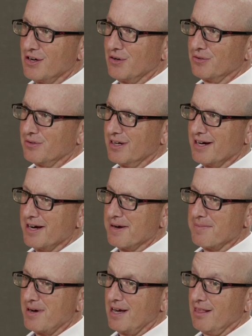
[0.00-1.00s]

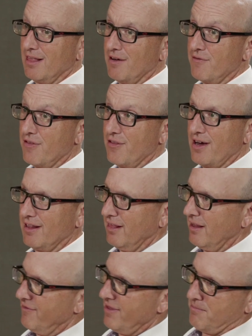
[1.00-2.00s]
I love
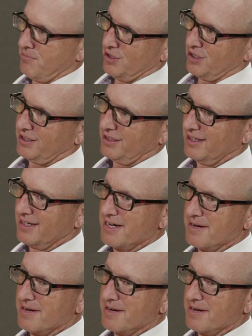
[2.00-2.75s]
that book.